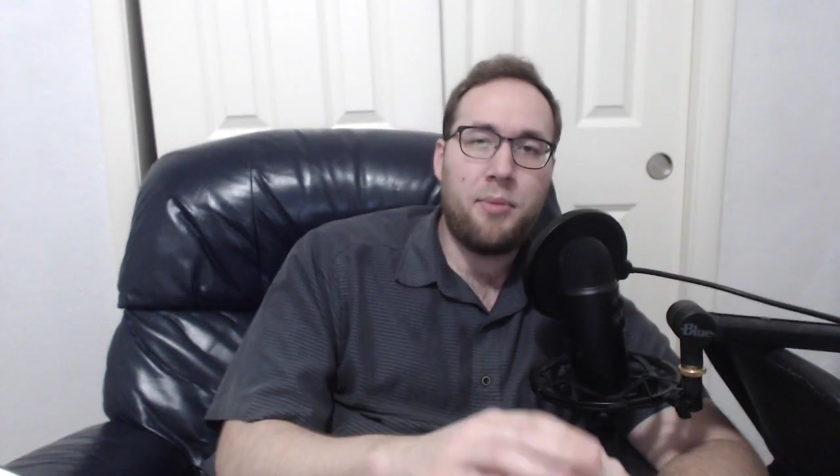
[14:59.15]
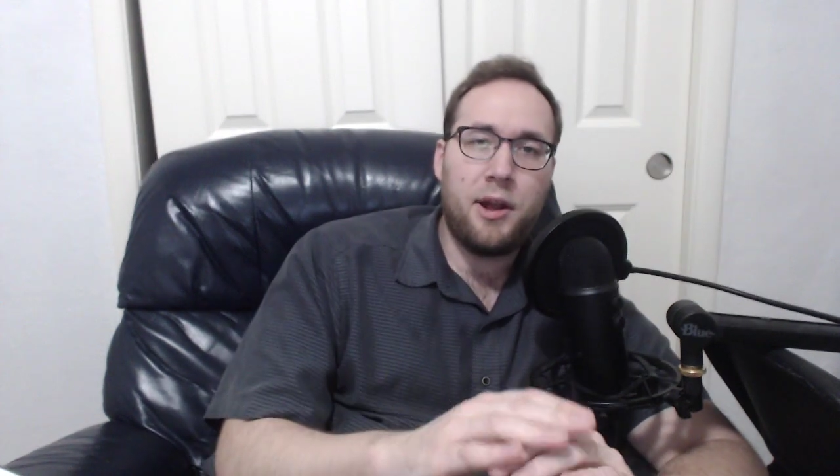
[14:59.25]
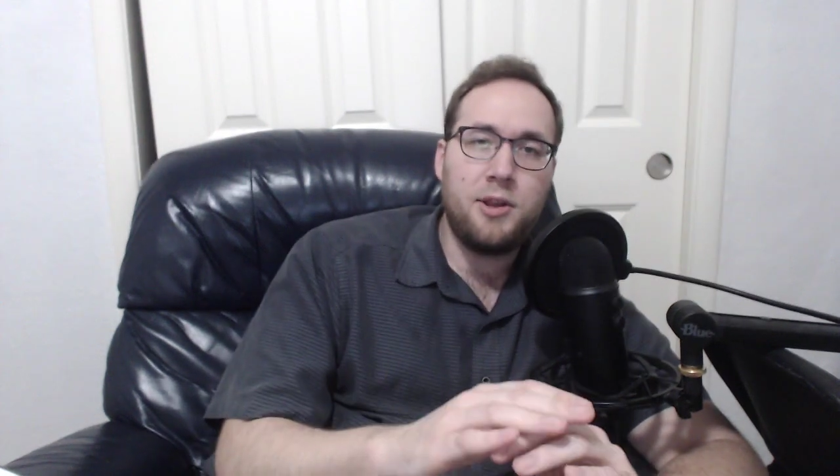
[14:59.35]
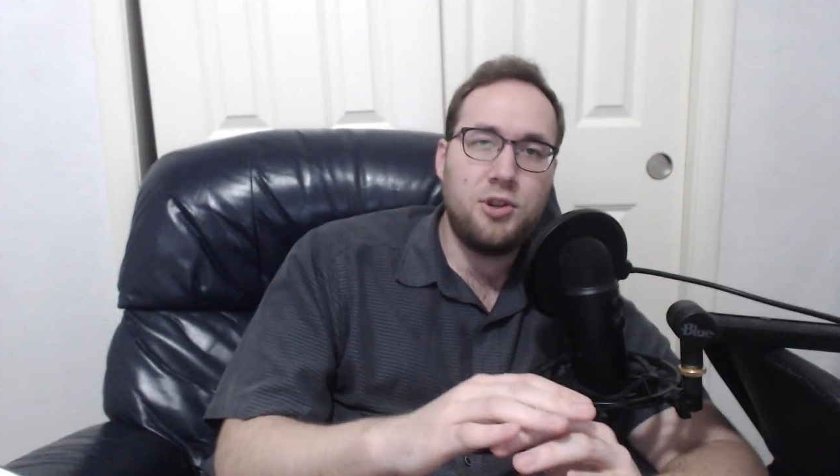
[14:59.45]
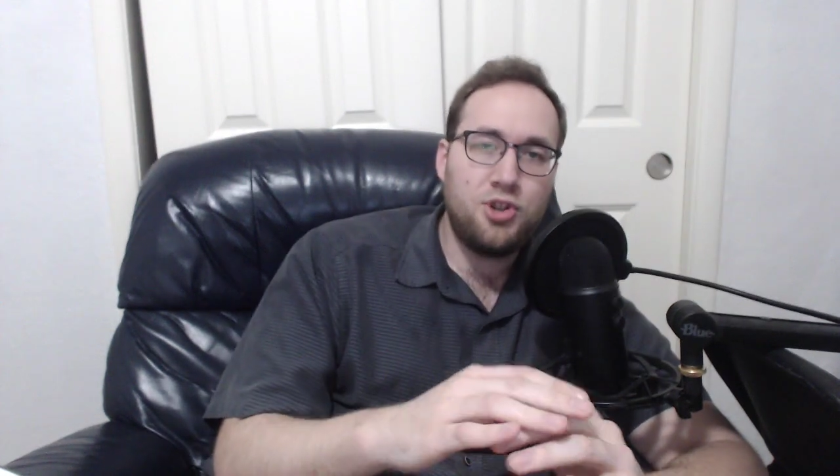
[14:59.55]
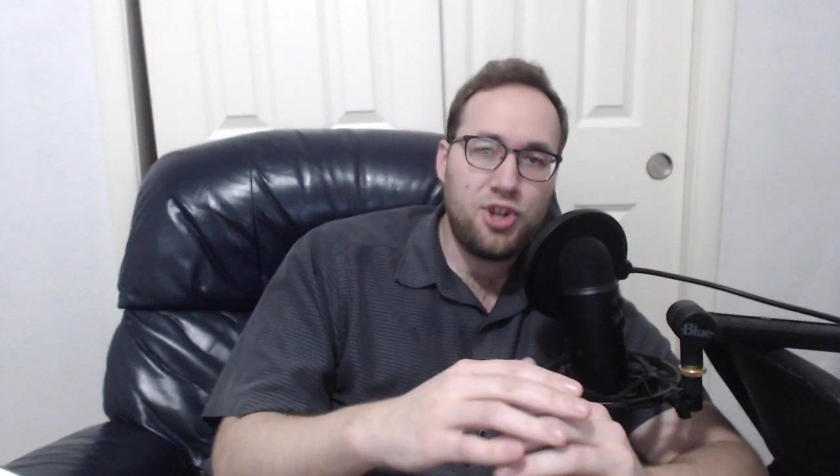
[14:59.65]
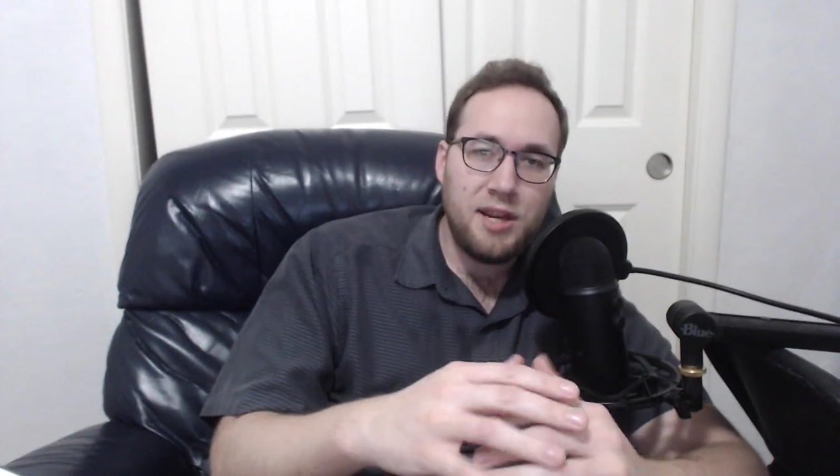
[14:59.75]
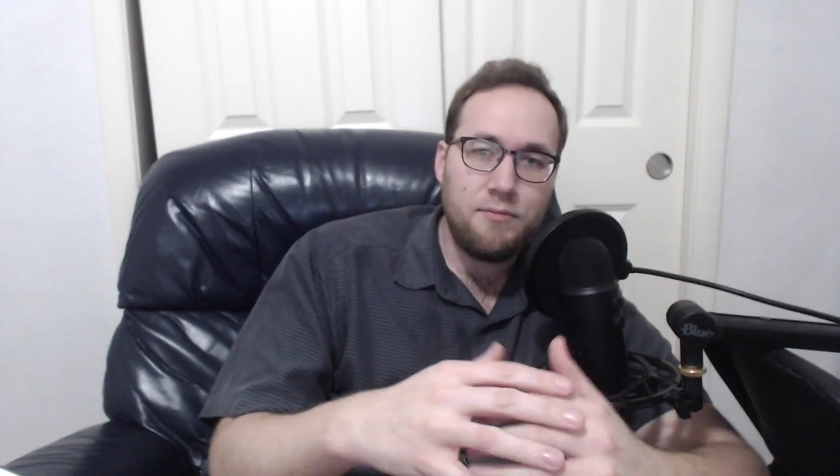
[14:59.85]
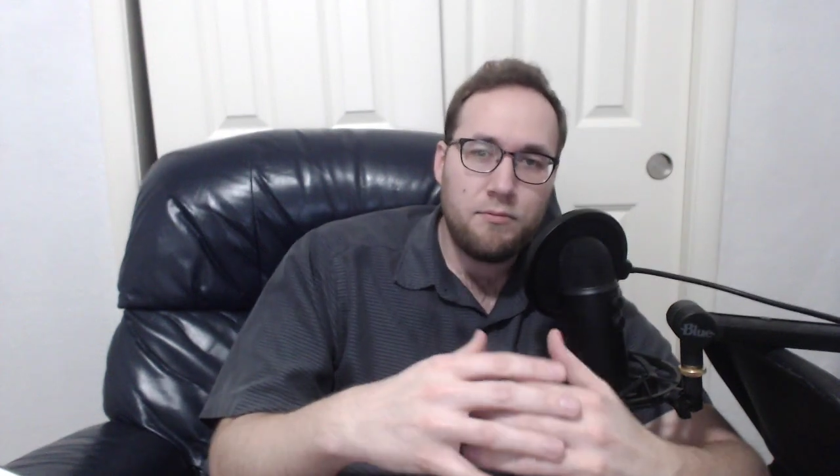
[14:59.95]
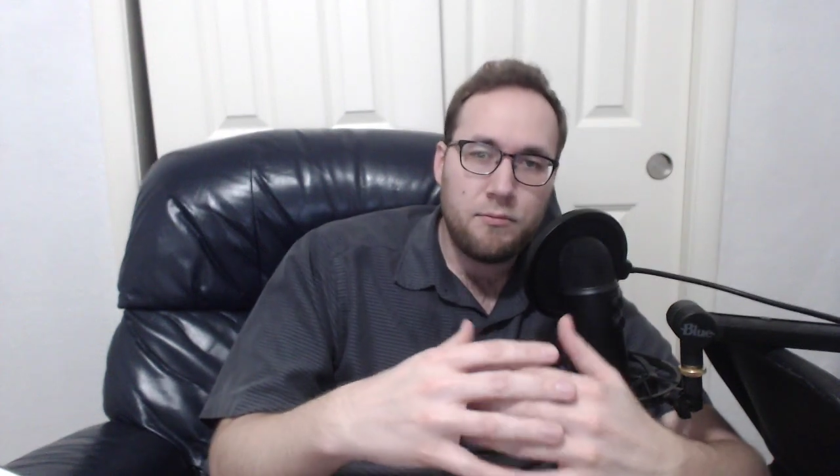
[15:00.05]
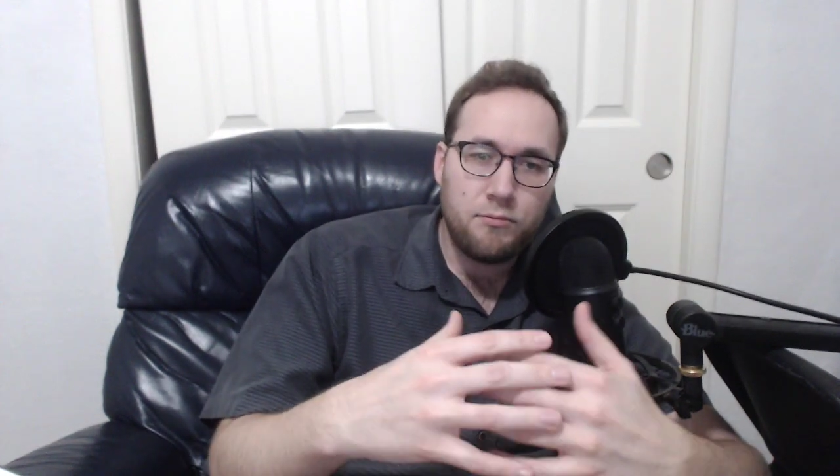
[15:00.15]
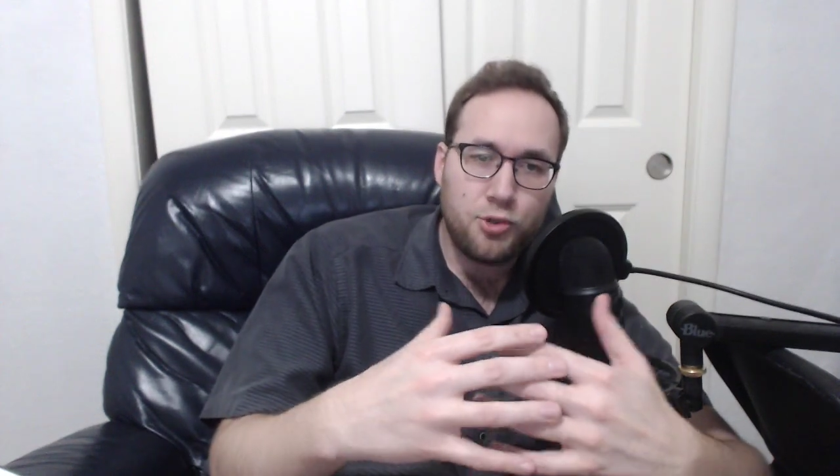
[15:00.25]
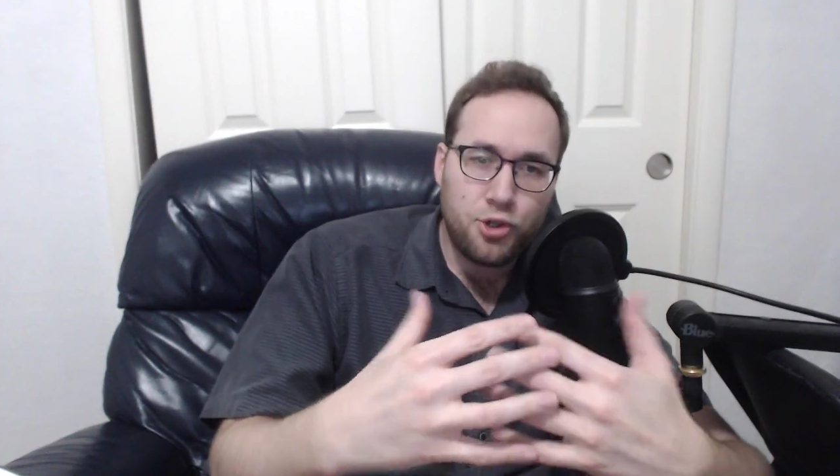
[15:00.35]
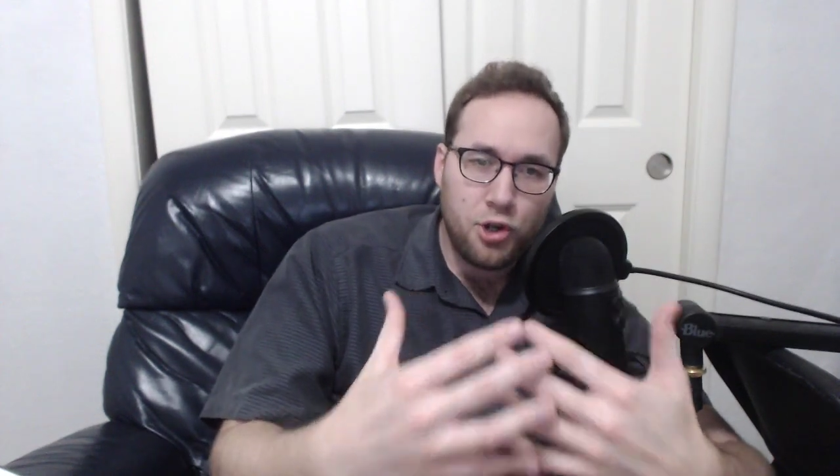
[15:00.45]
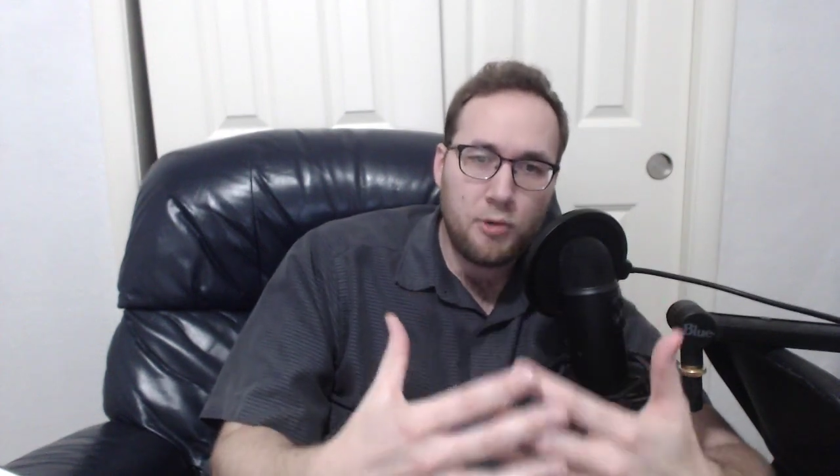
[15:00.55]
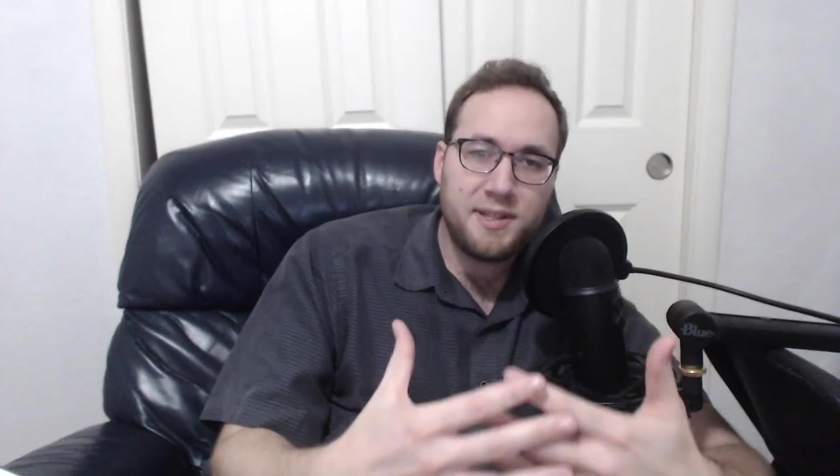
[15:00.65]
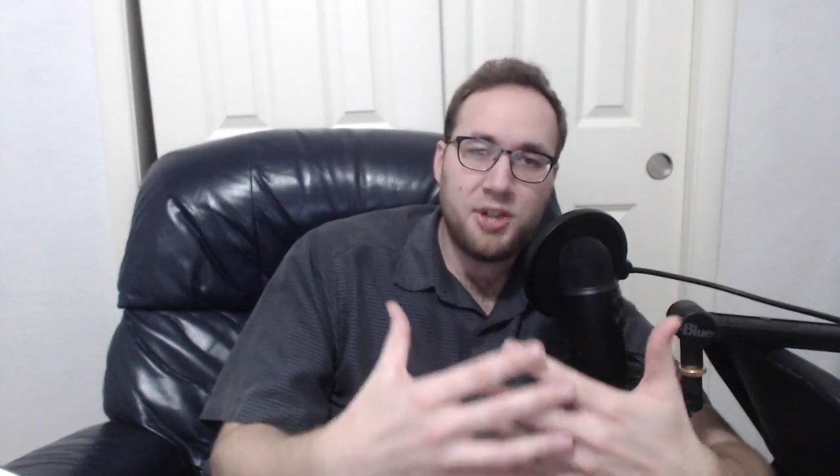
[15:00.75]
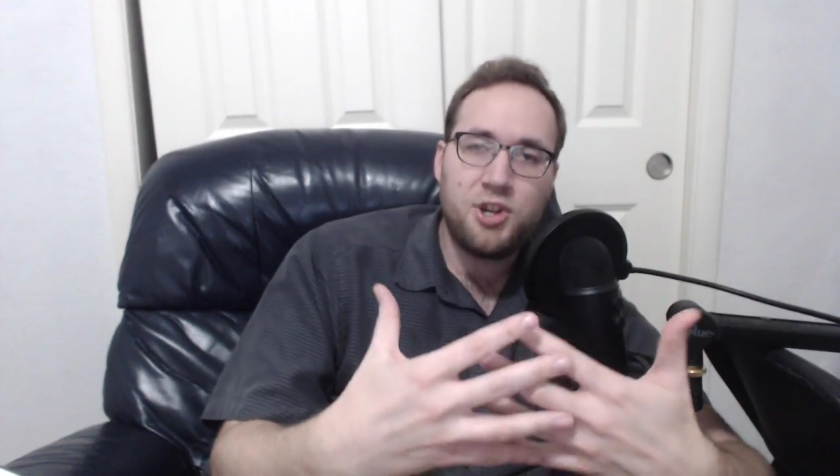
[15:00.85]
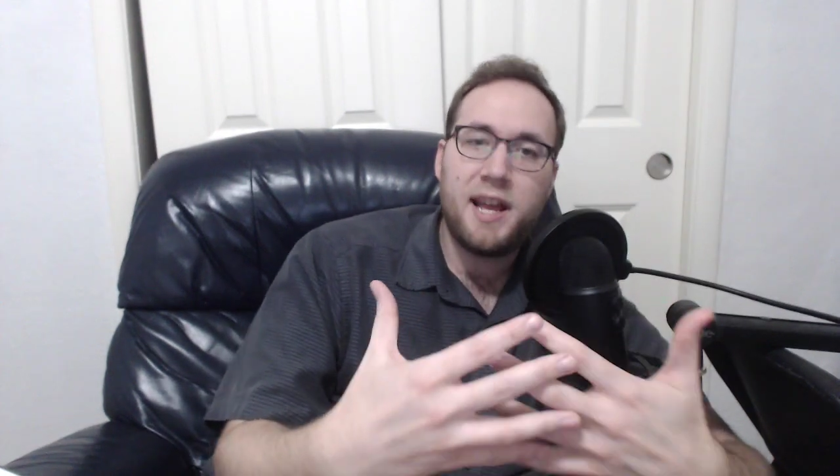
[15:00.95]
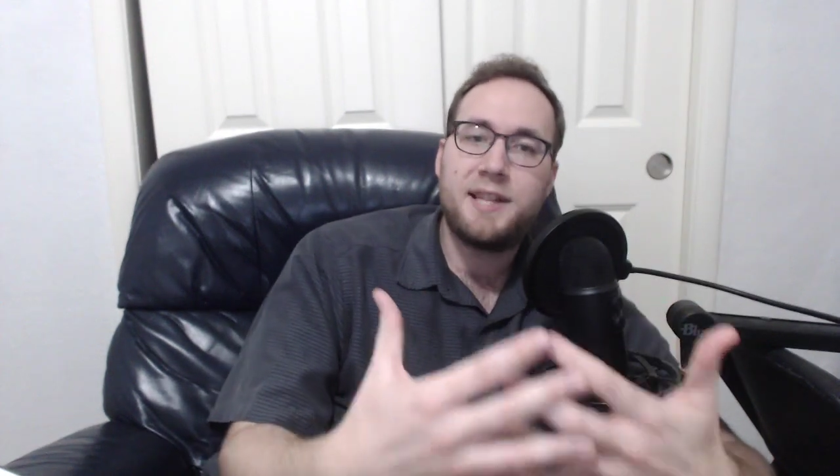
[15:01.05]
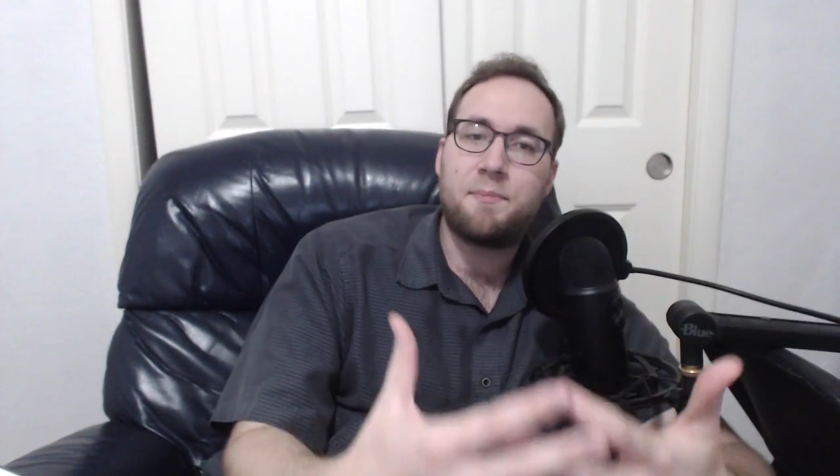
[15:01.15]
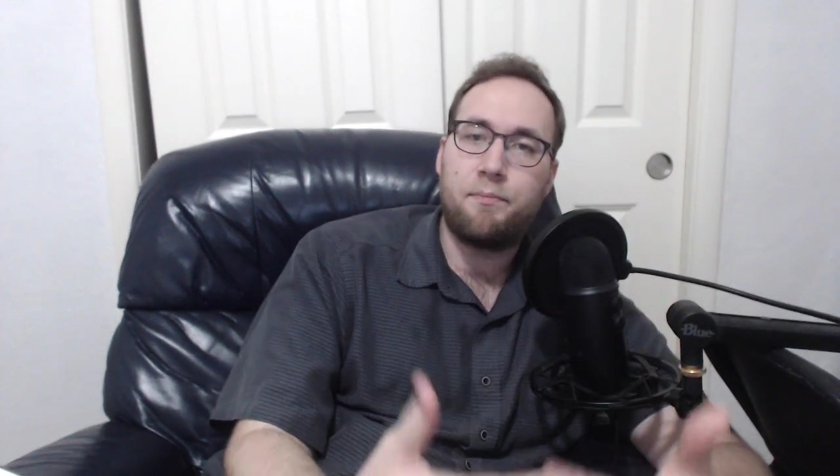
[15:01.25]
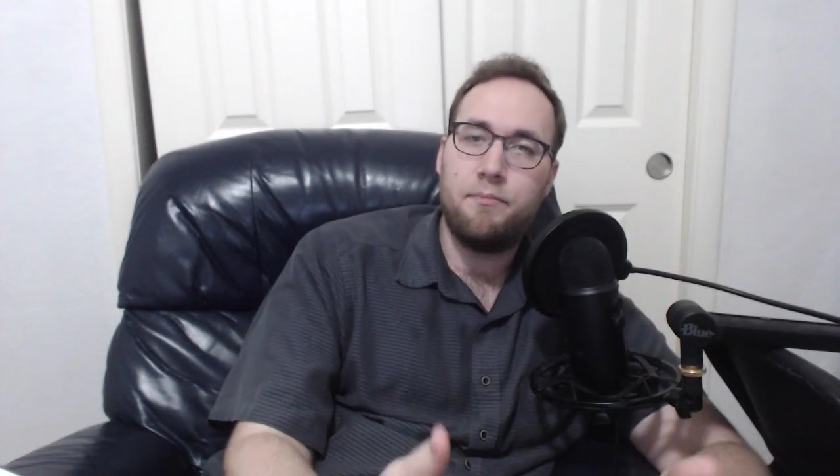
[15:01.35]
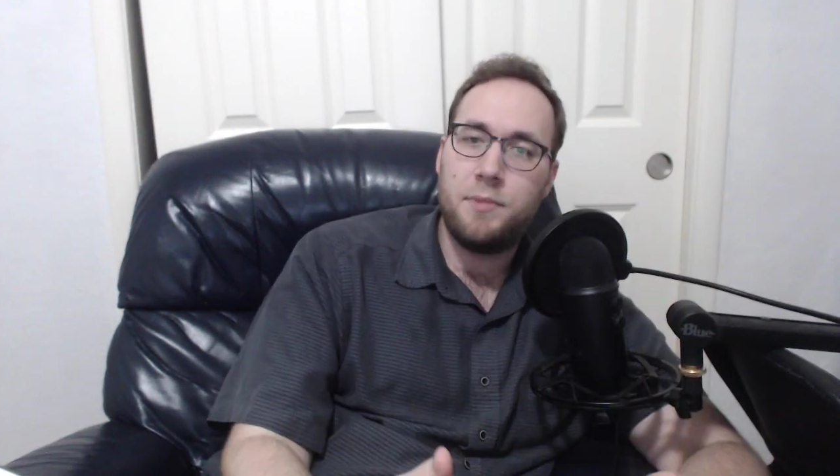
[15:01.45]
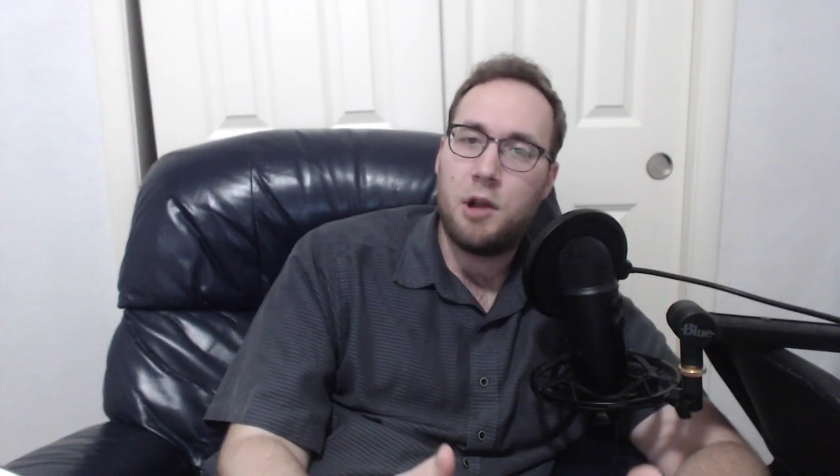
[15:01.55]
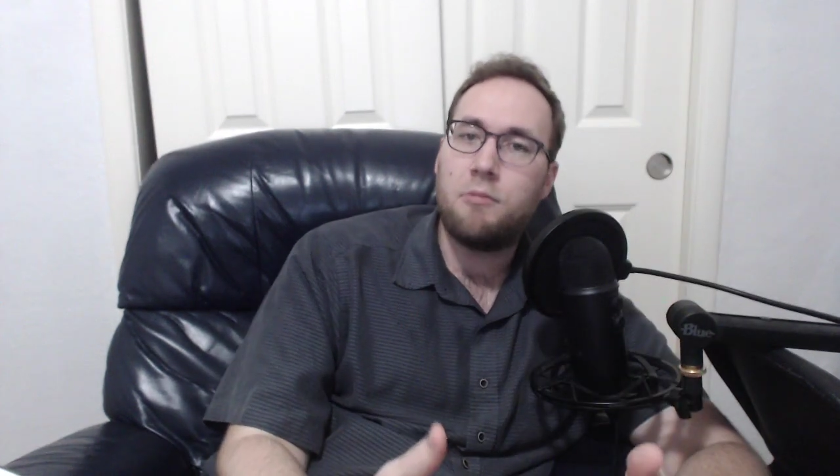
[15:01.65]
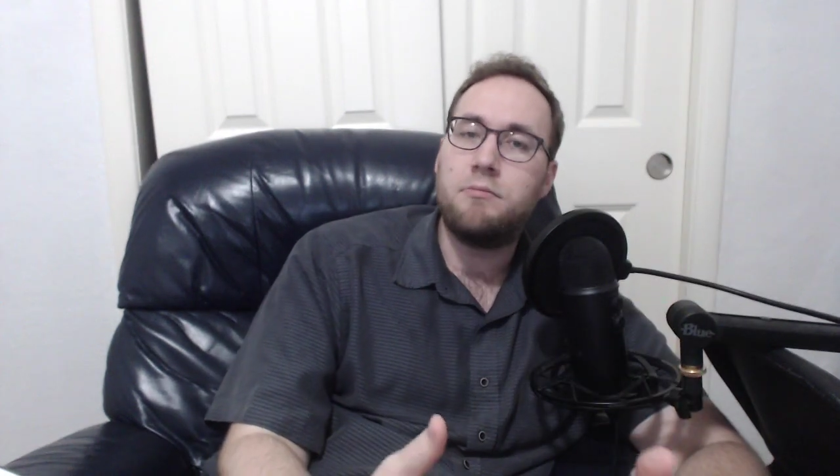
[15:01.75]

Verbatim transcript: but she shows that she has you know